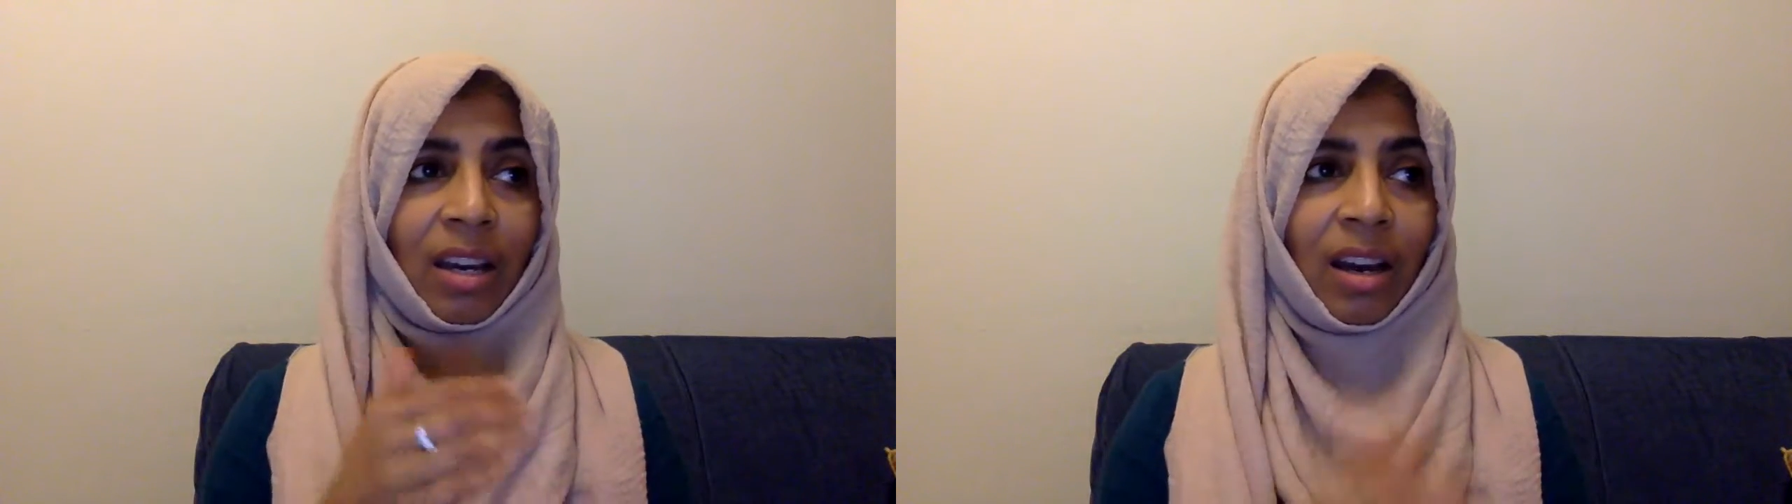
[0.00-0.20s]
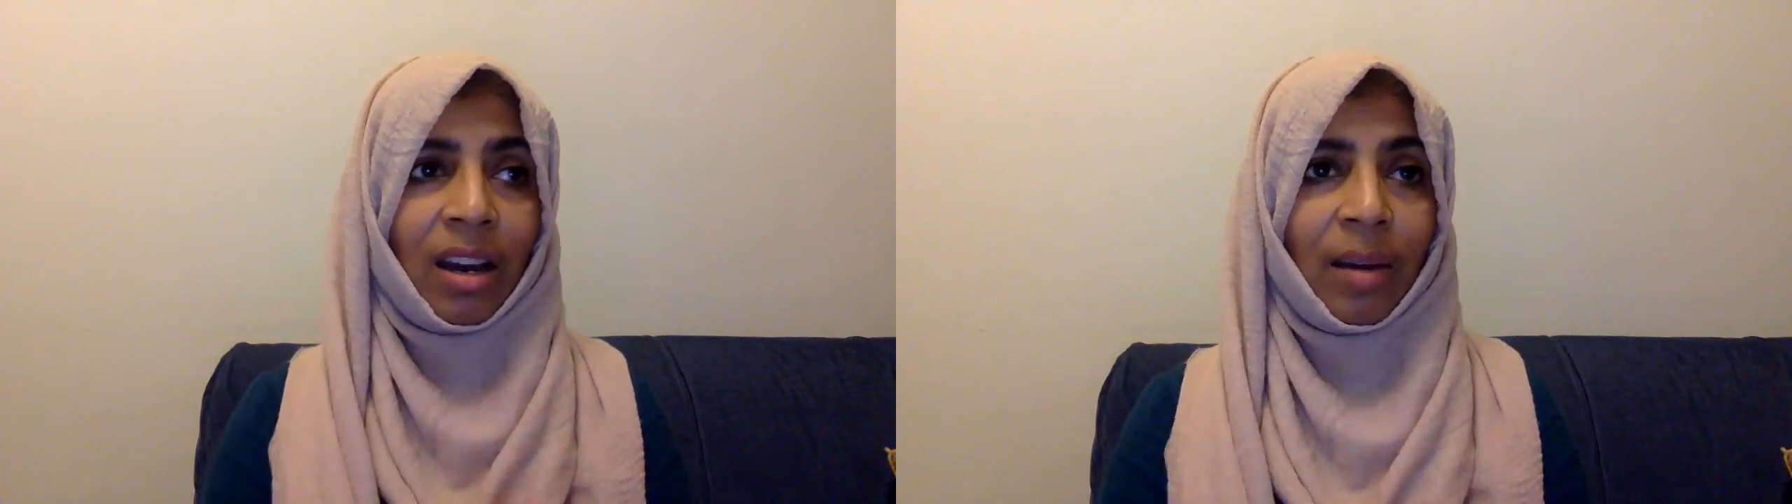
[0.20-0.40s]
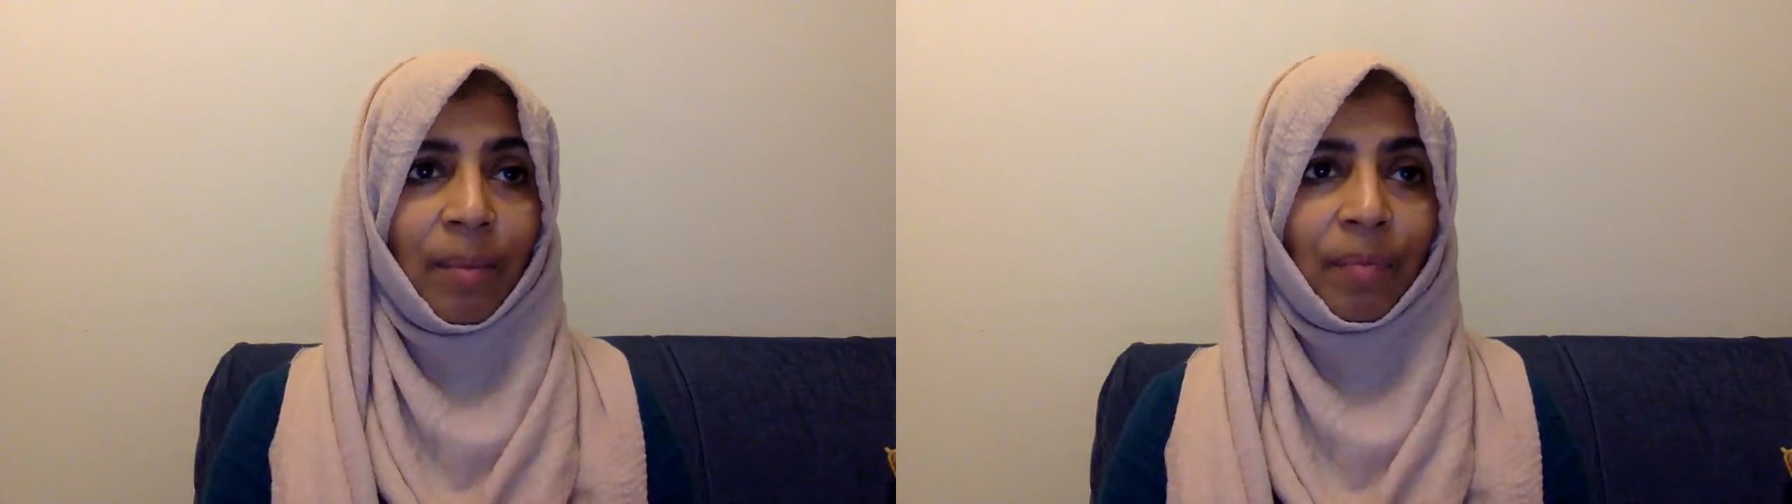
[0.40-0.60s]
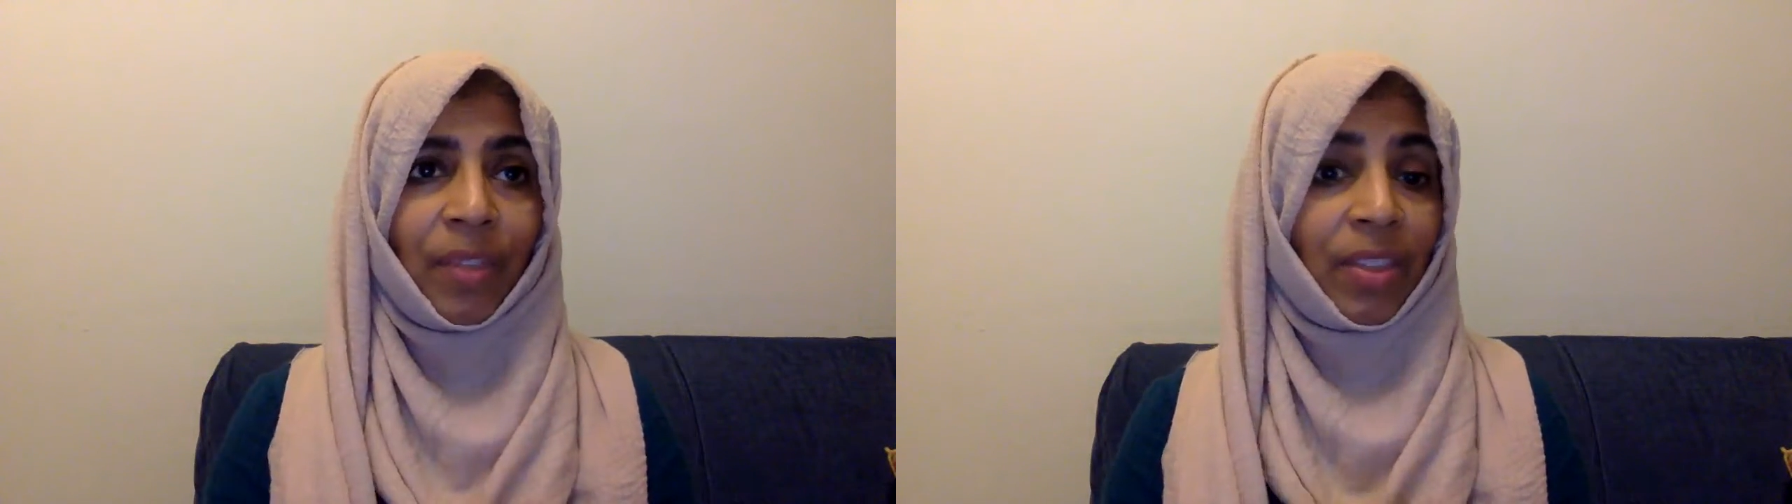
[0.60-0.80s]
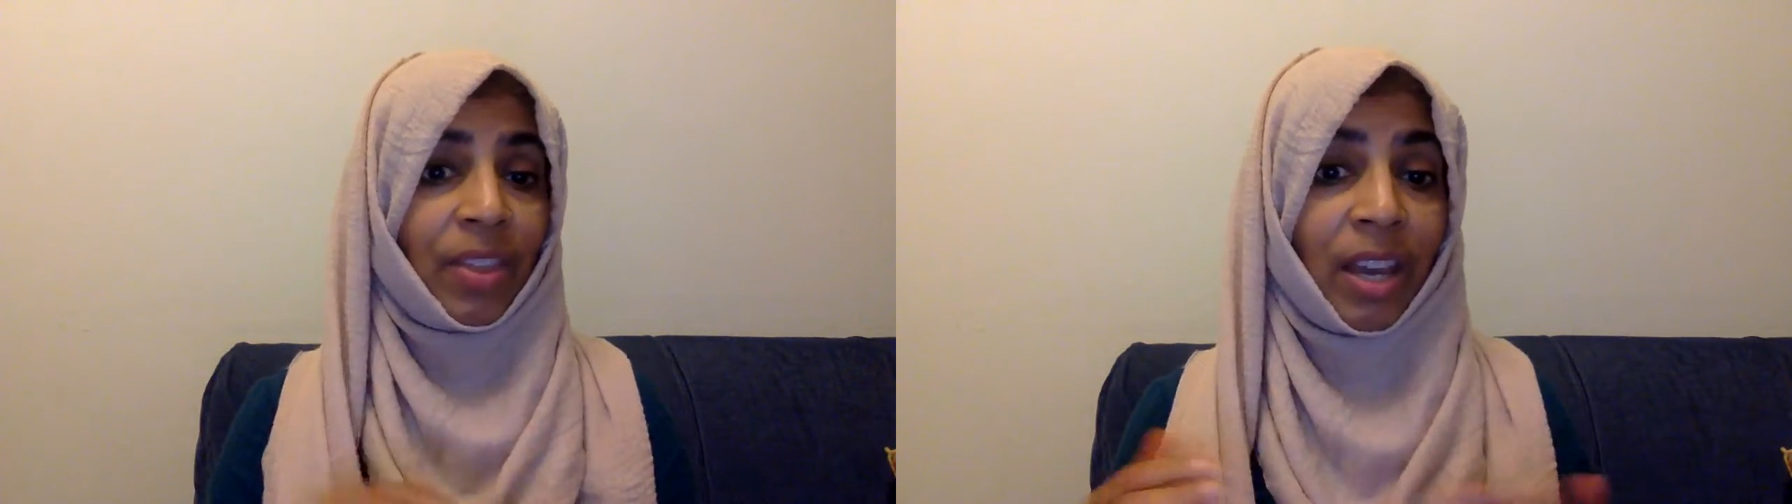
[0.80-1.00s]

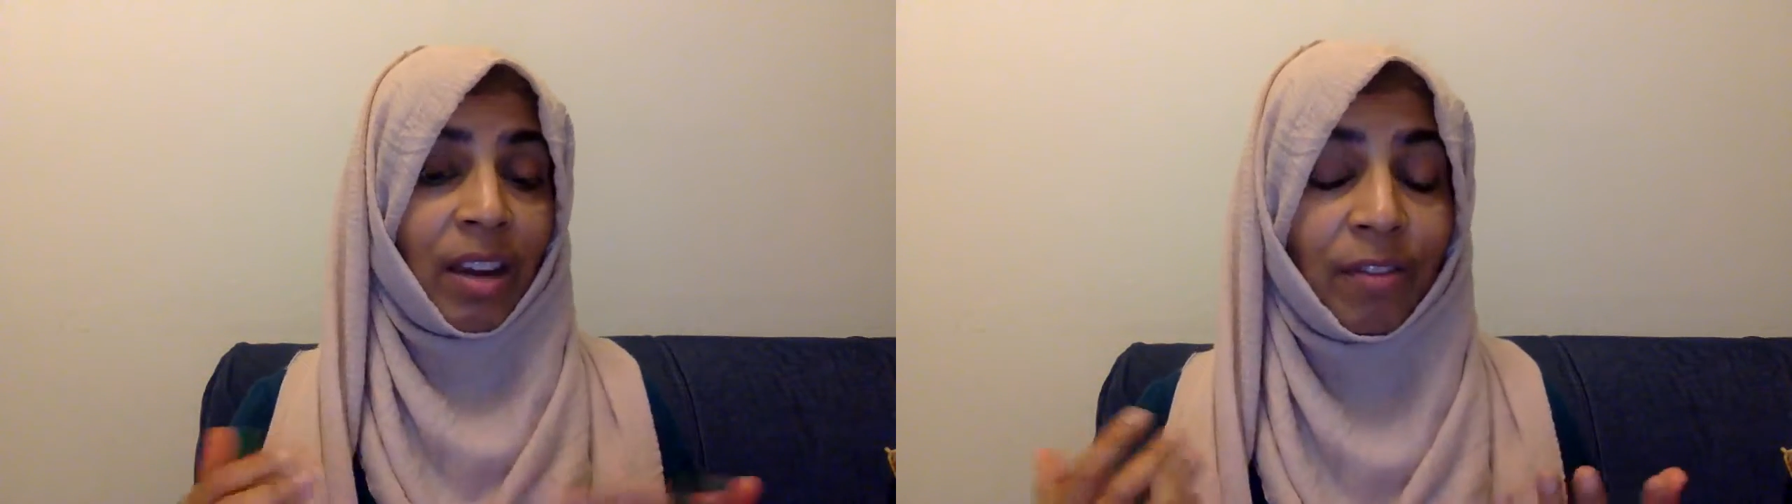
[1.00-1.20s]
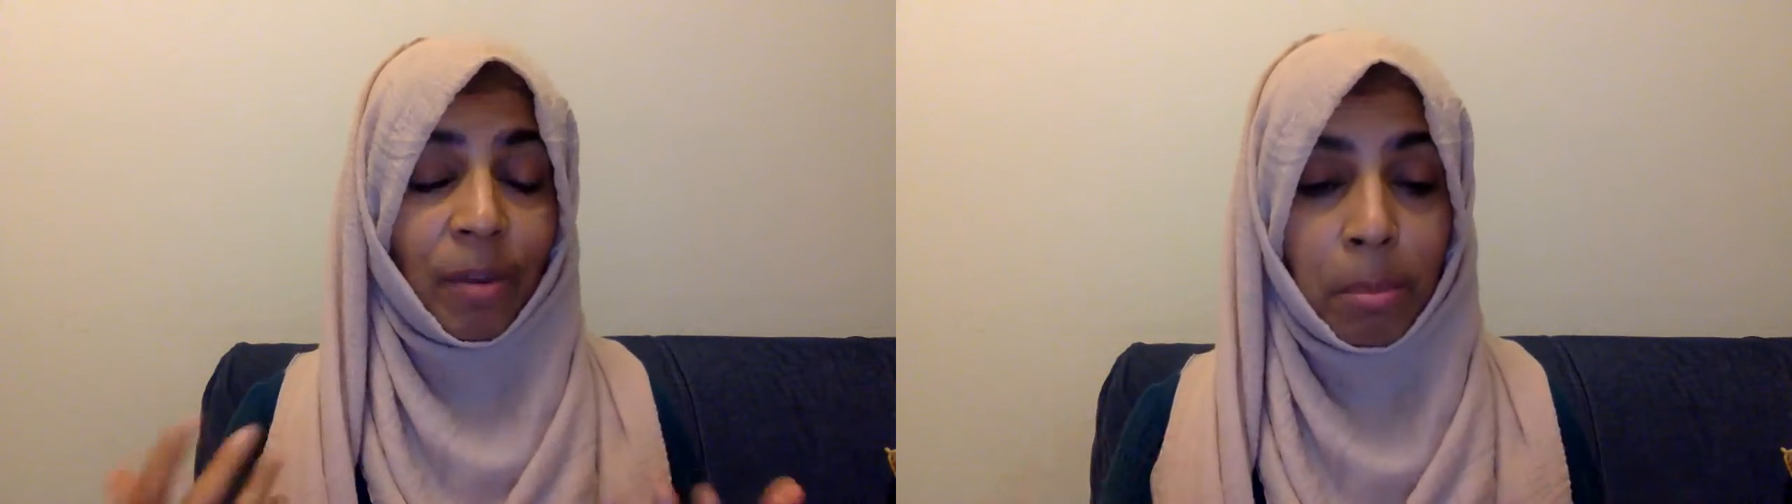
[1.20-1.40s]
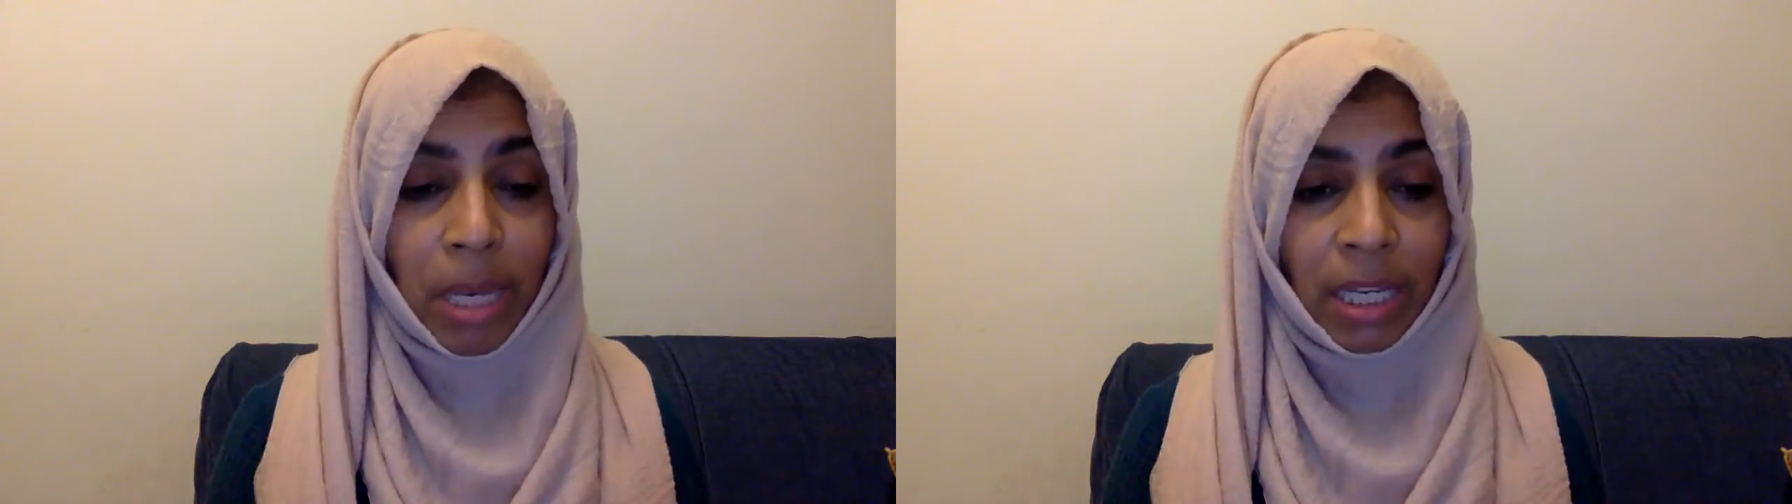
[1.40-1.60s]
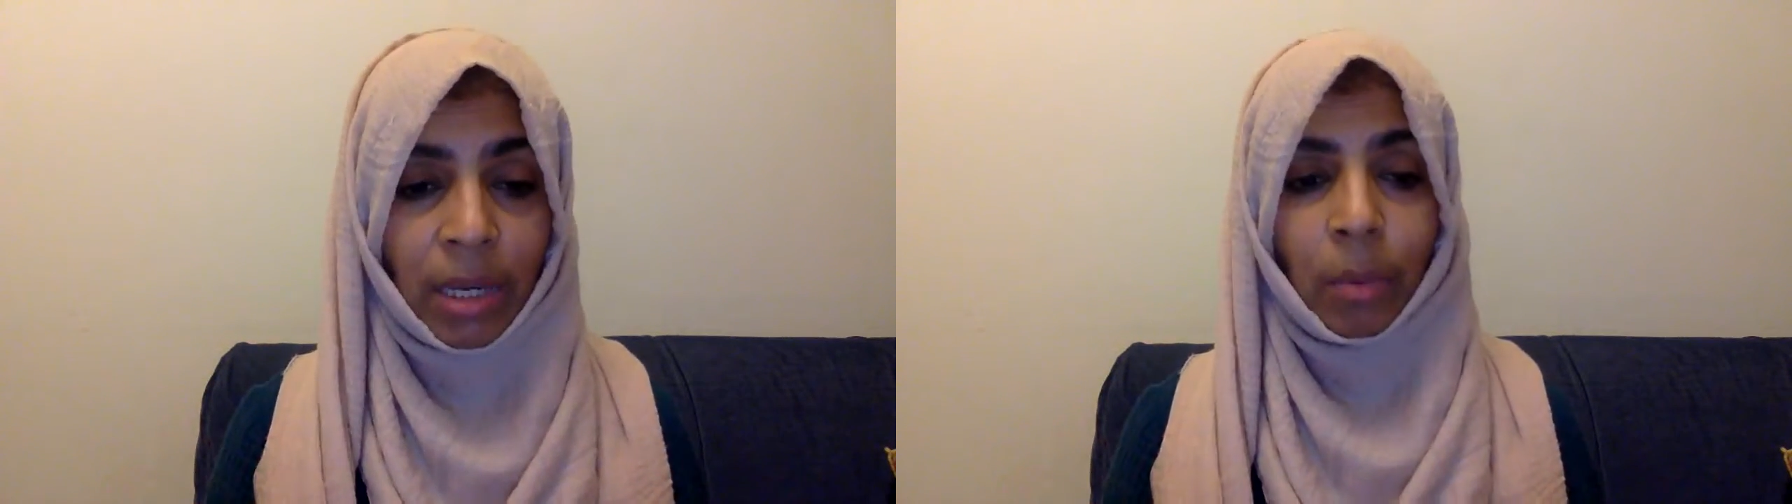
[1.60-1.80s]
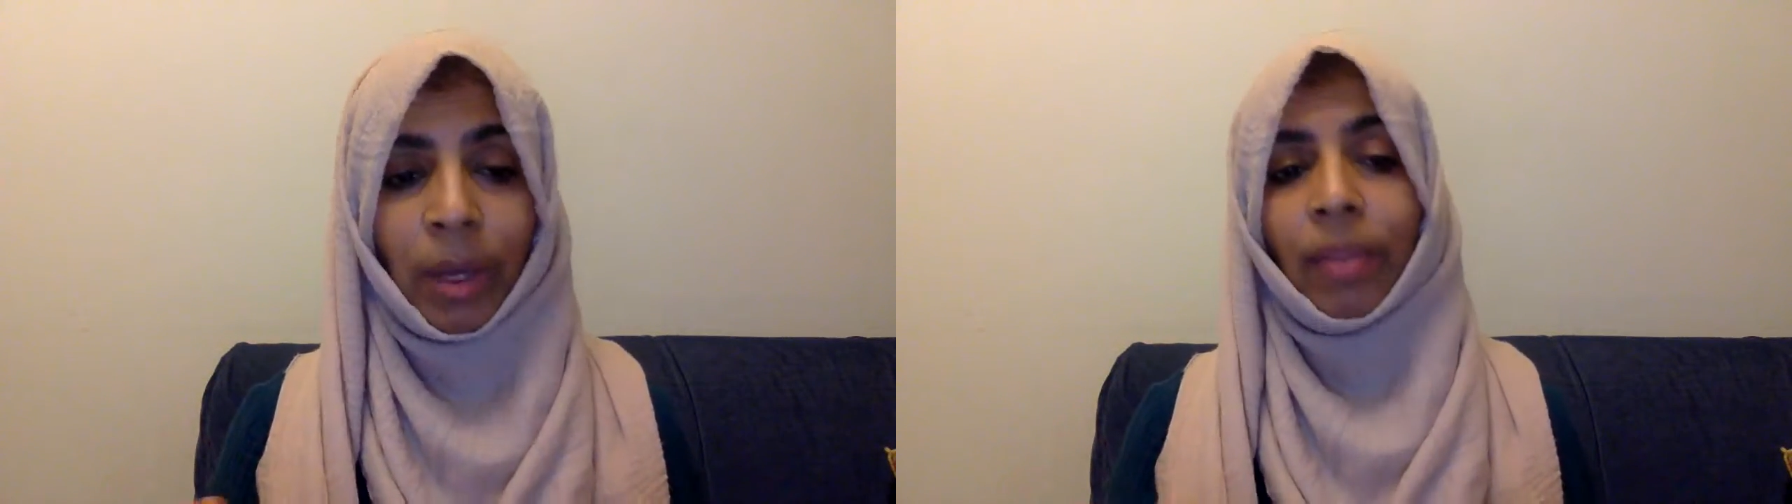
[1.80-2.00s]
are
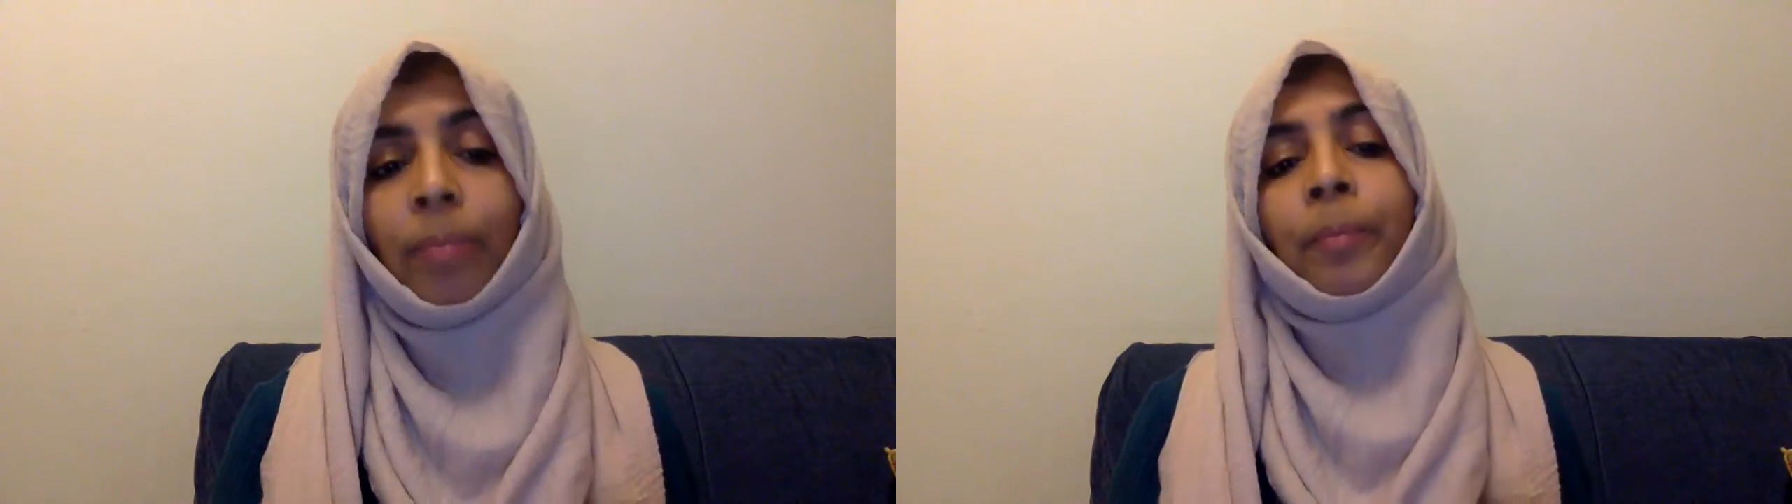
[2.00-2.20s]
familiar with.